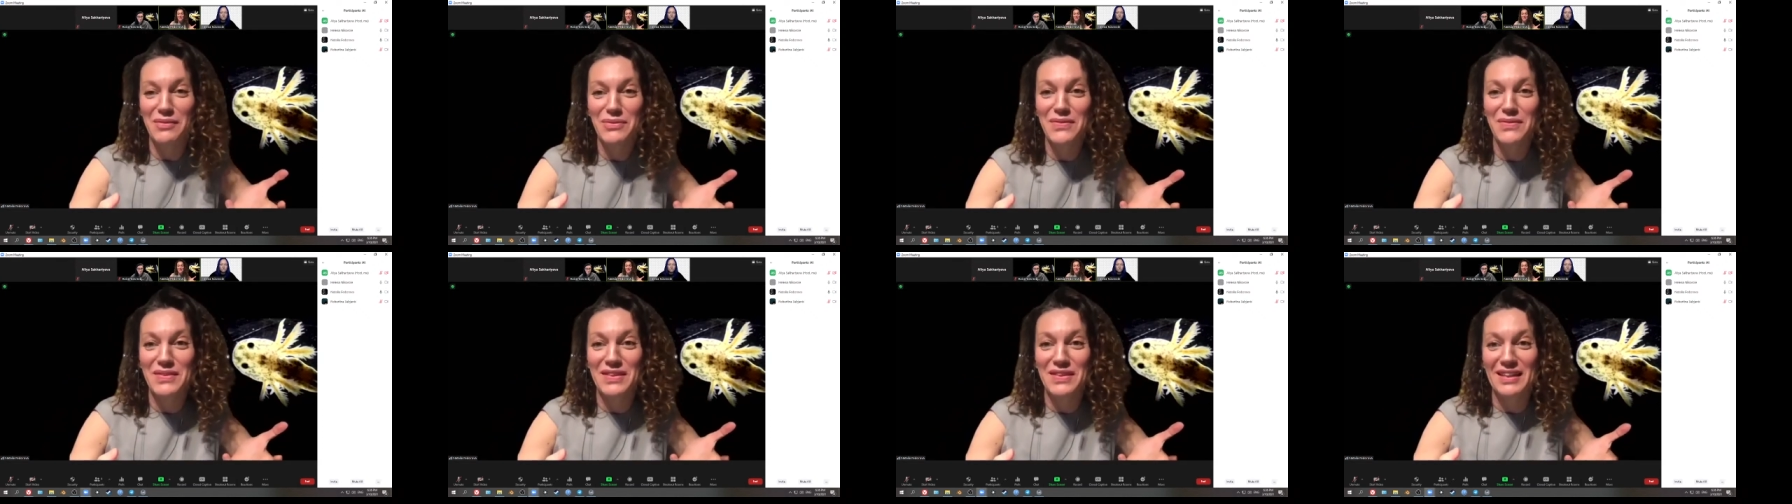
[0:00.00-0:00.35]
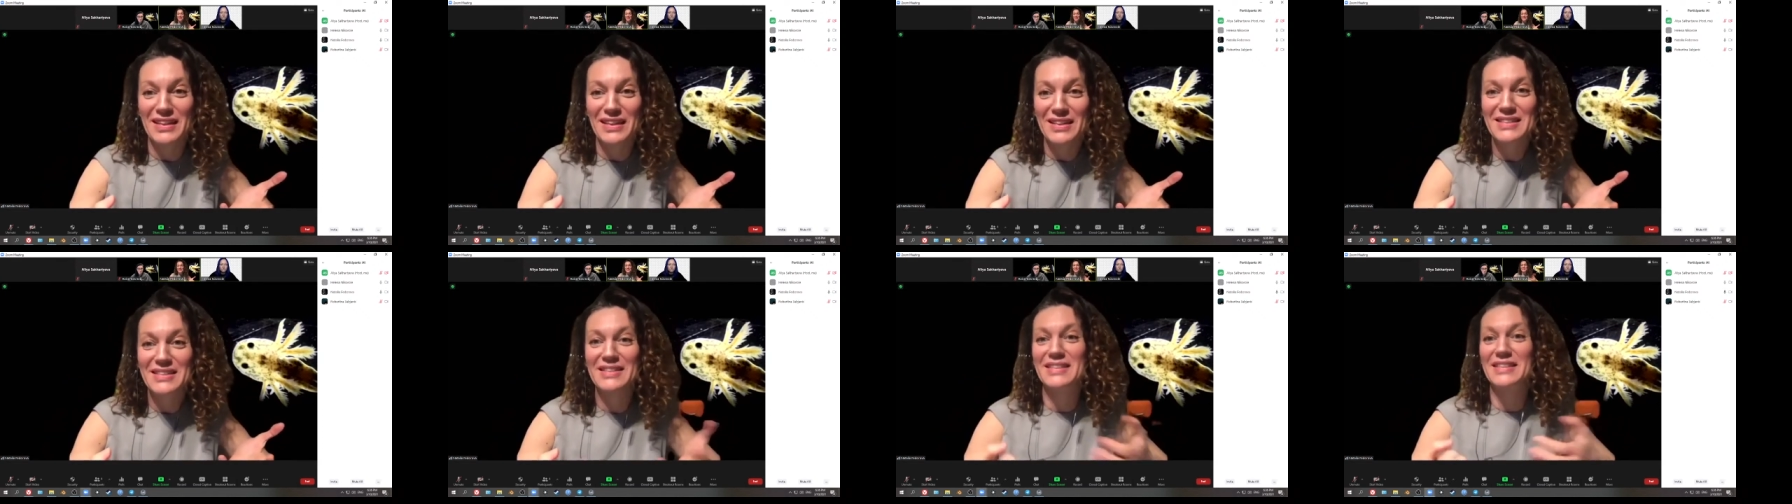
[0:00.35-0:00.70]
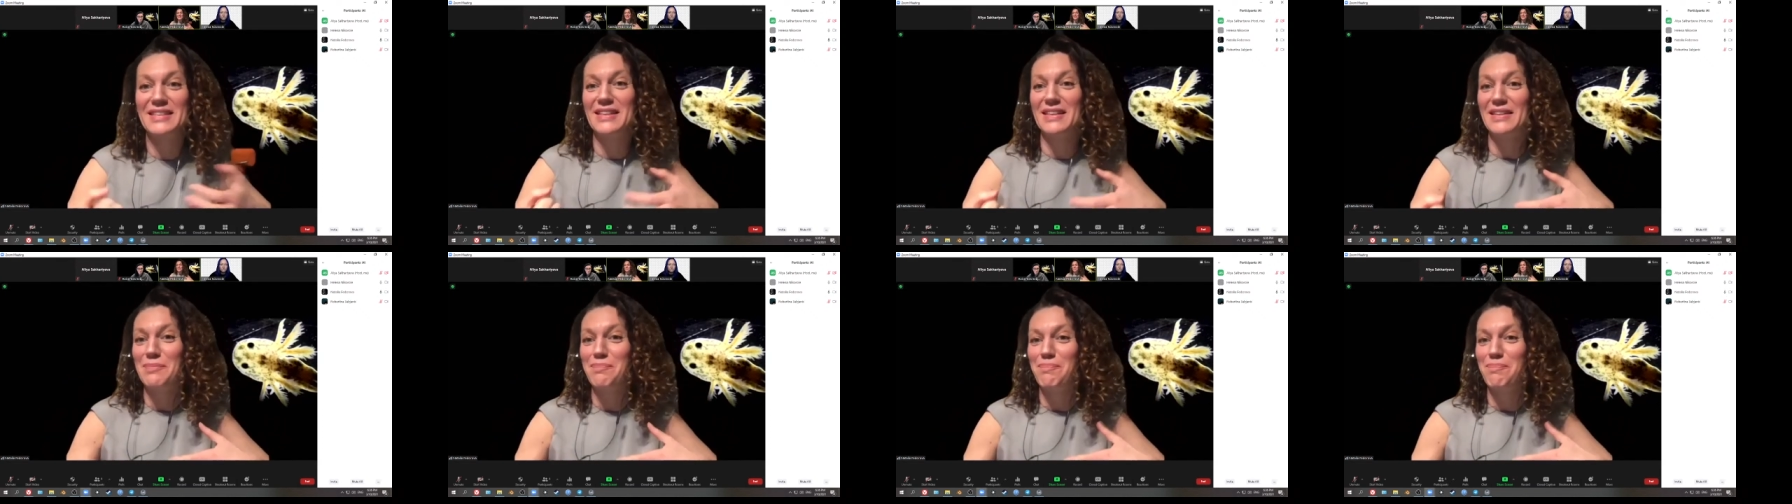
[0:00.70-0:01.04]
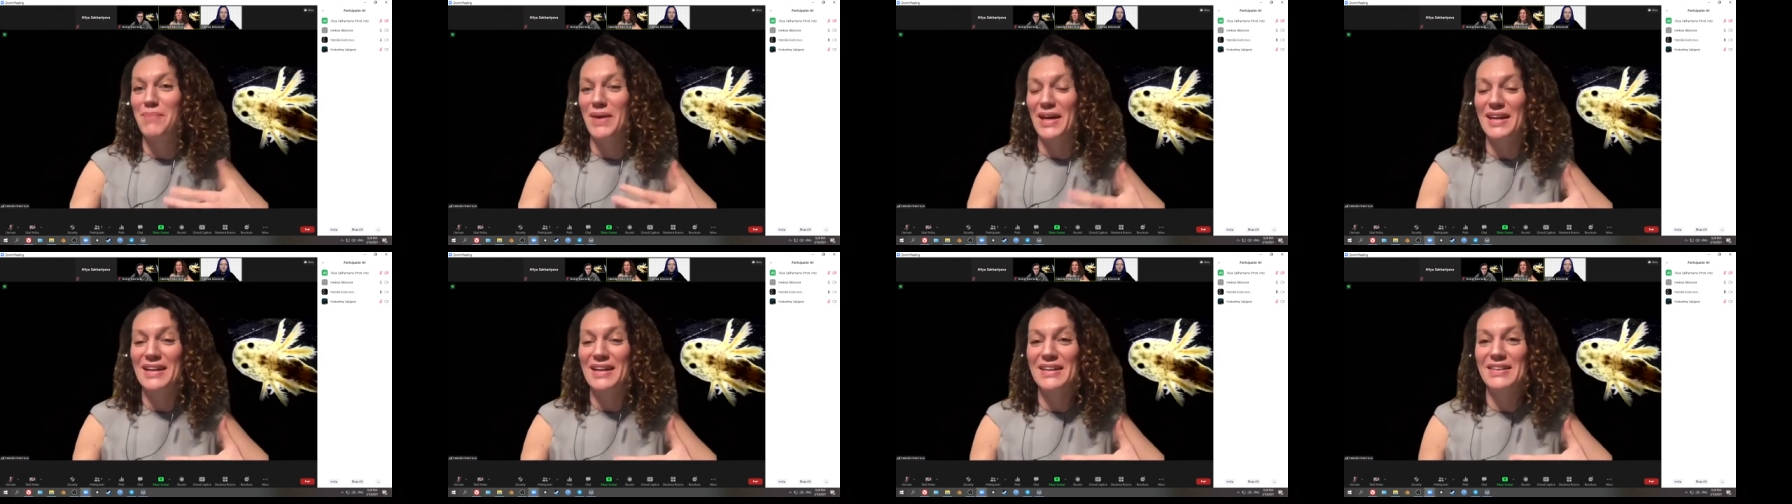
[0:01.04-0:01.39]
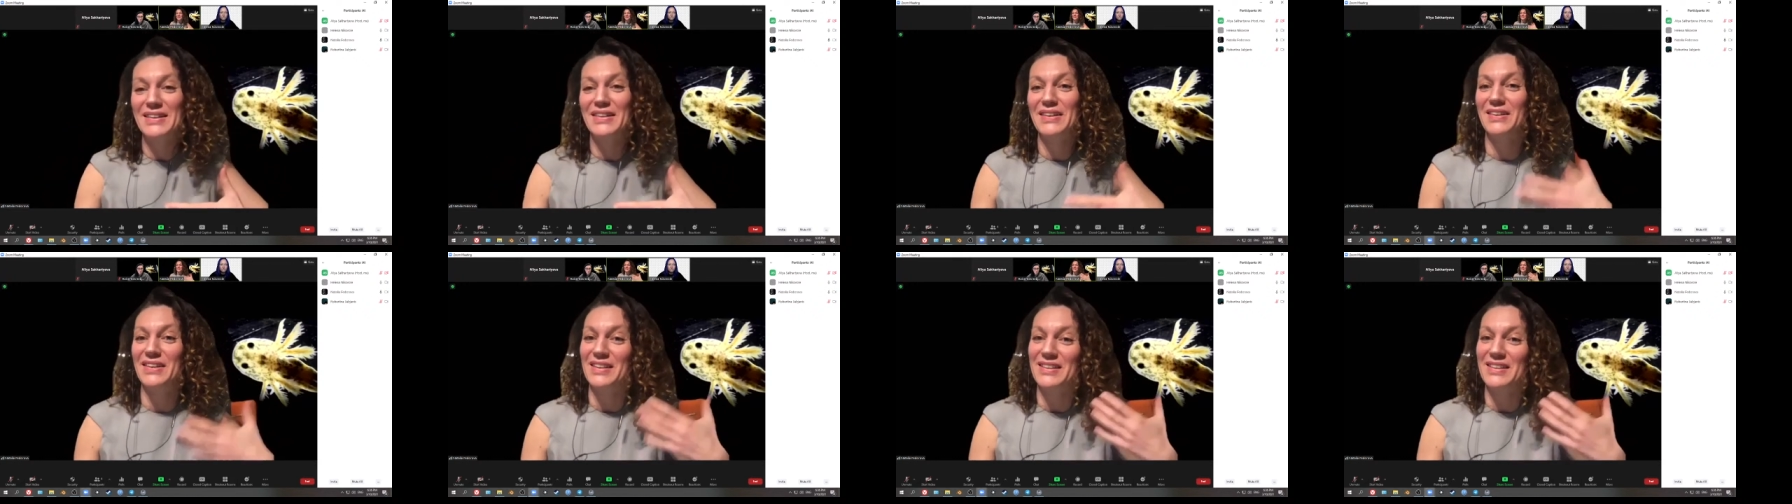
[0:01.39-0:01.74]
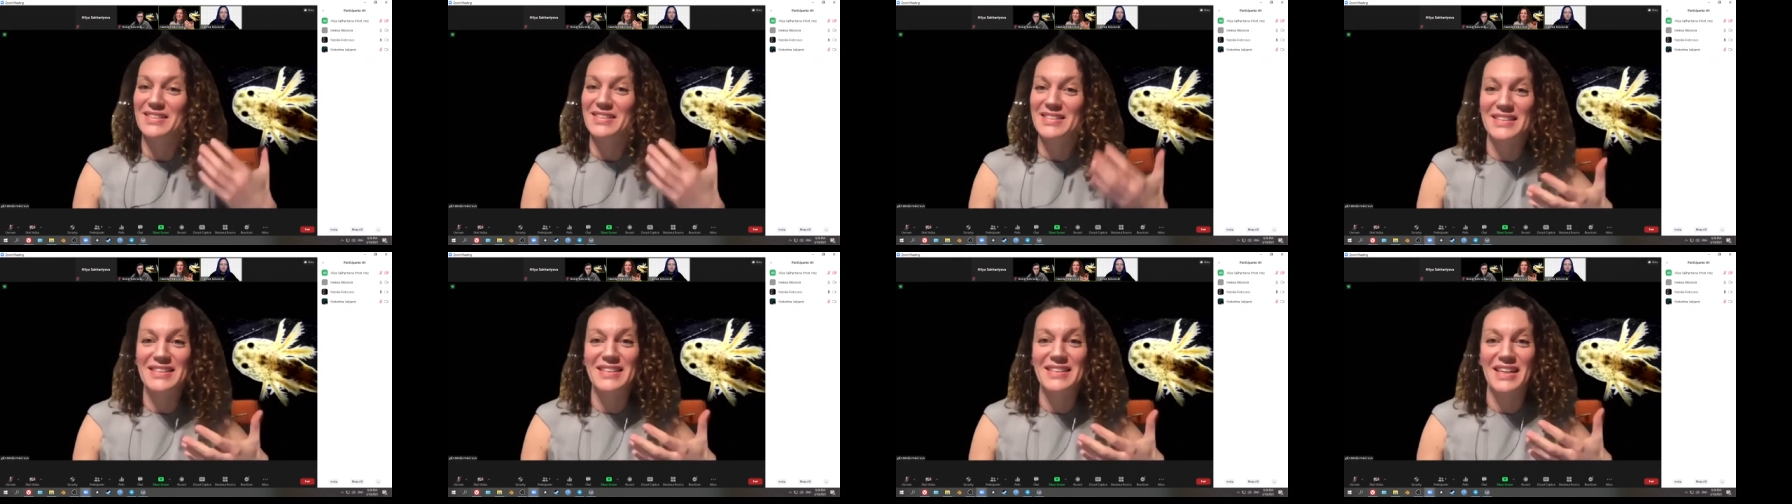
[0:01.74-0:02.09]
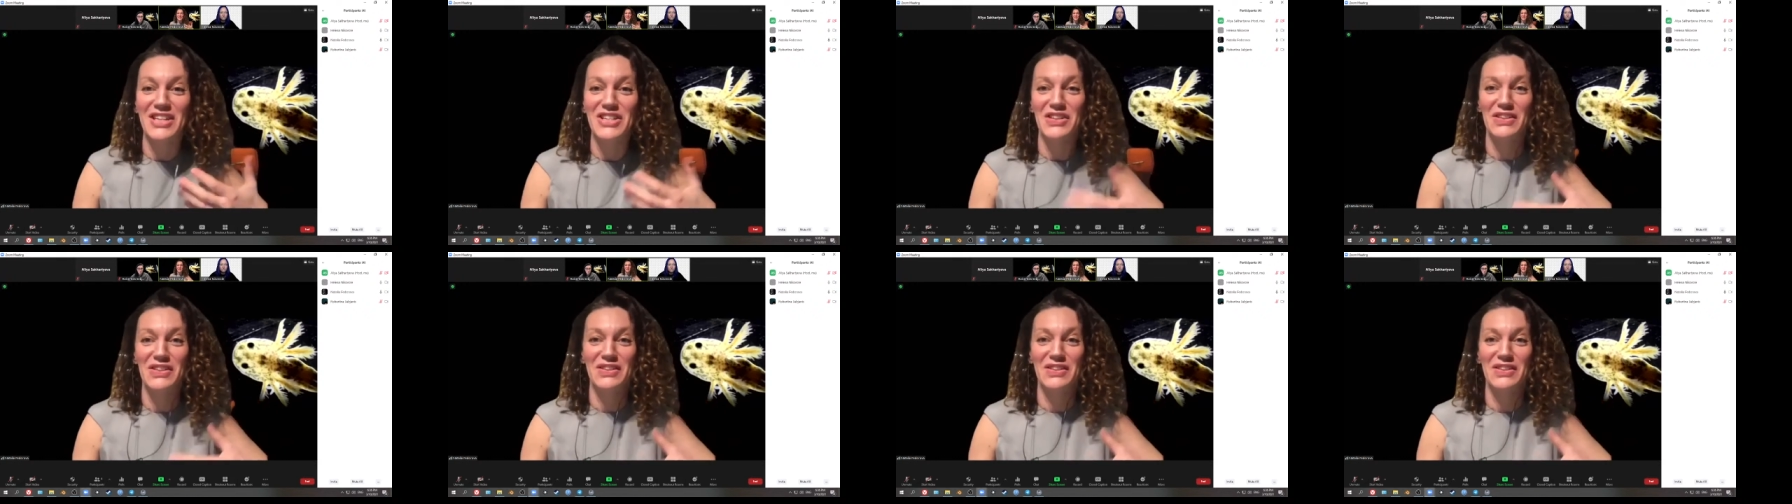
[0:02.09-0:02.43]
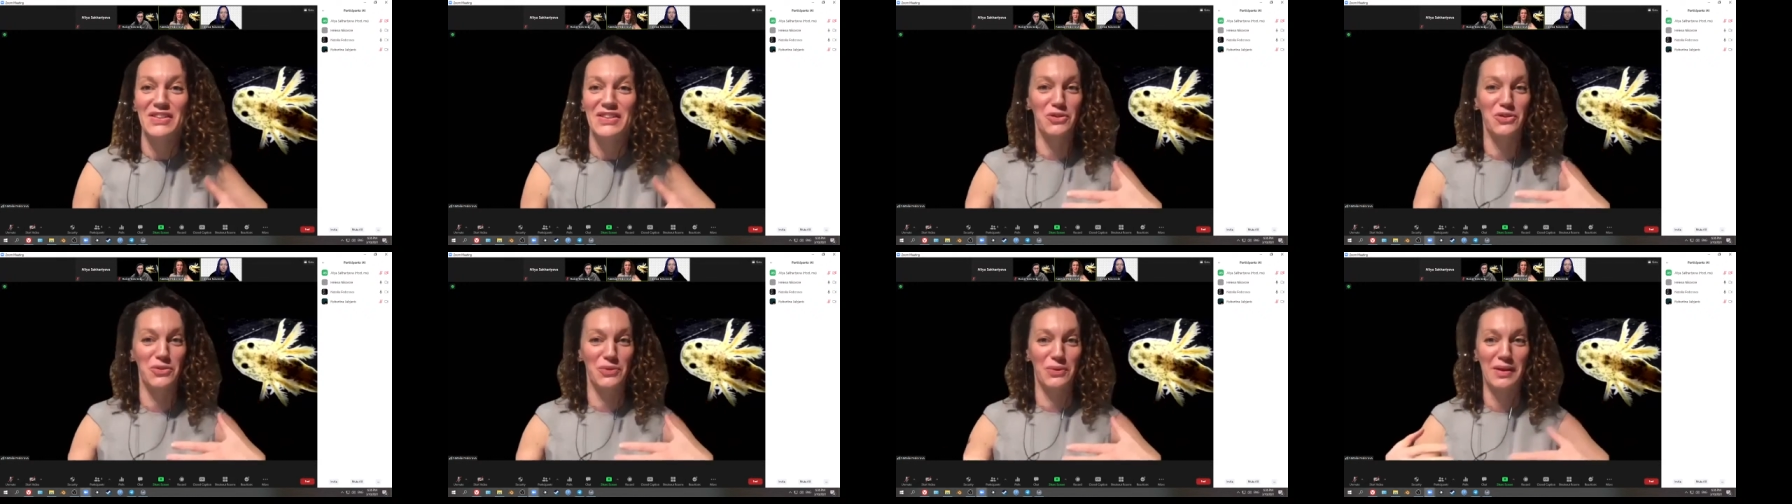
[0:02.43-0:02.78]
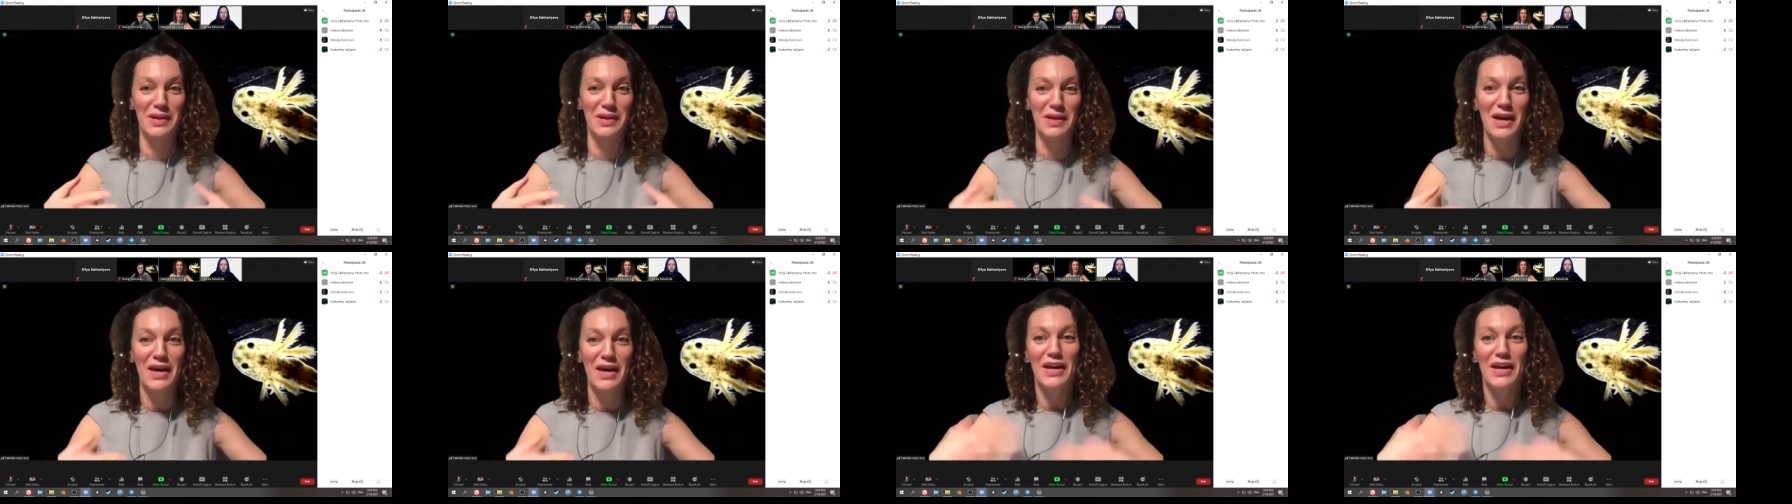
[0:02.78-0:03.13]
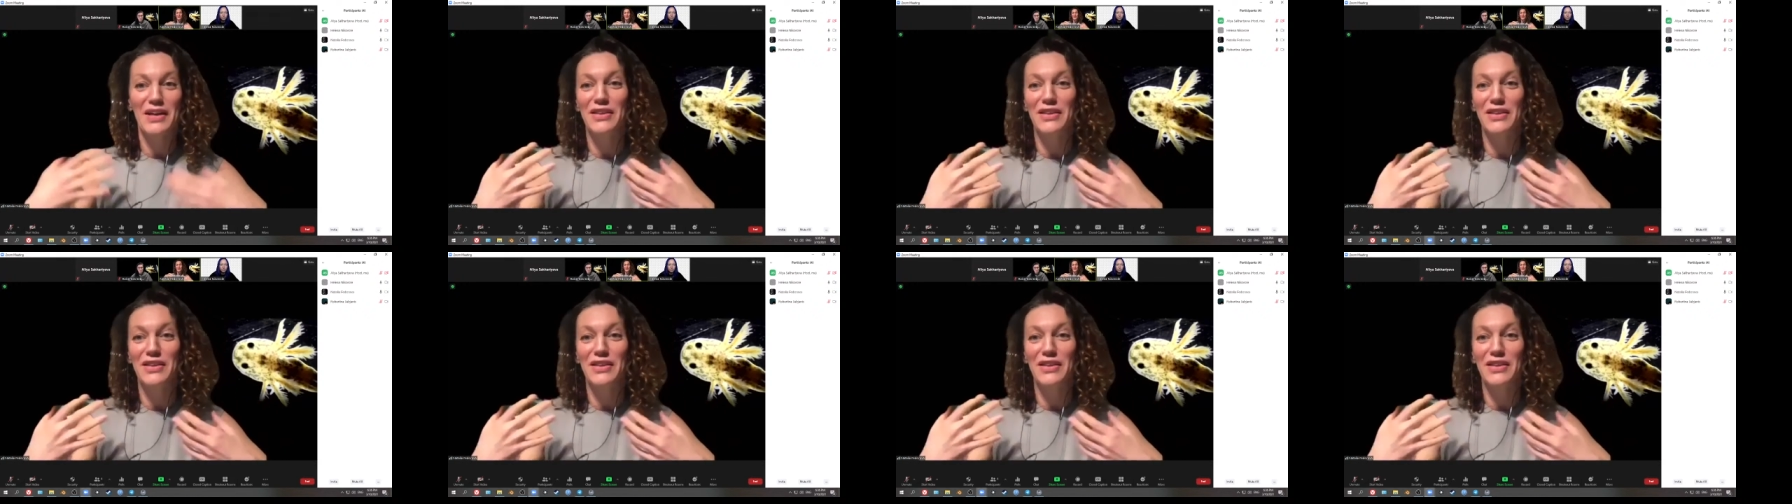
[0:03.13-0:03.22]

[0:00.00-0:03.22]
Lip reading: this panel, this discussion is actually